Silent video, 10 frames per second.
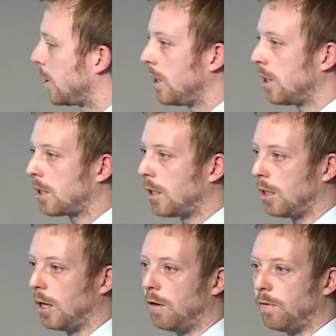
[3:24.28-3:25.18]
these
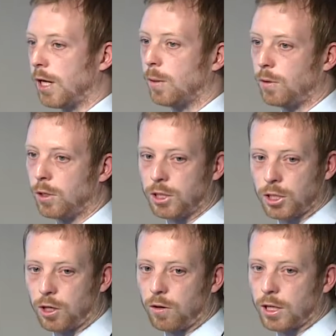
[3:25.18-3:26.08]
are available
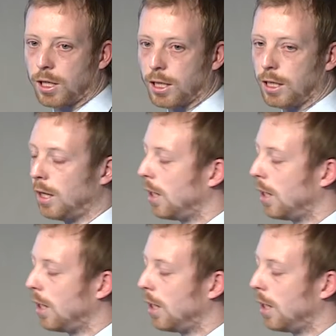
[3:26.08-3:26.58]
historically,